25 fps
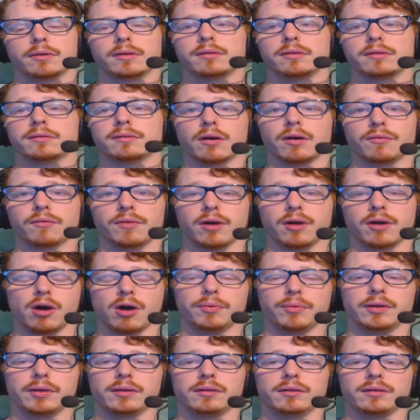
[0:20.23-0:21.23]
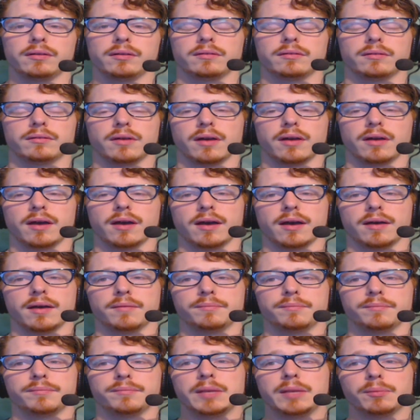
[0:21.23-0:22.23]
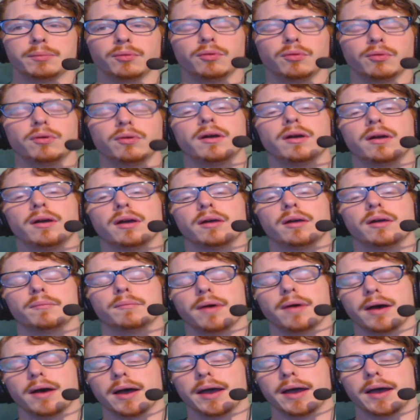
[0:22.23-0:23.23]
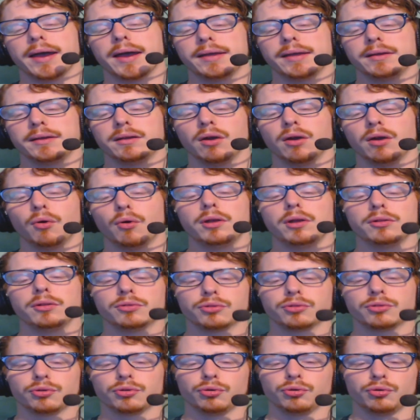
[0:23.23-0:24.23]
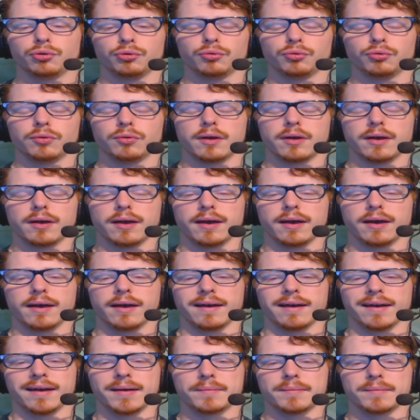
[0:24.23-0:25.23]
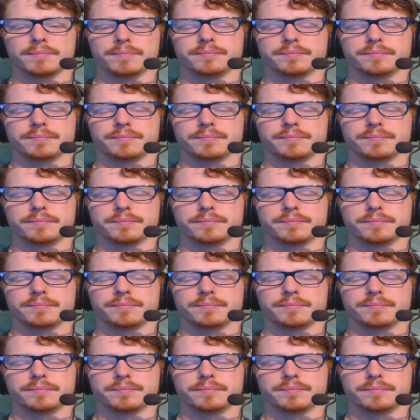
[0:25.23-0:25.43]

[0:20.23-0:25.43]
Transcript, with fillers: self-helping uh, people by going through um,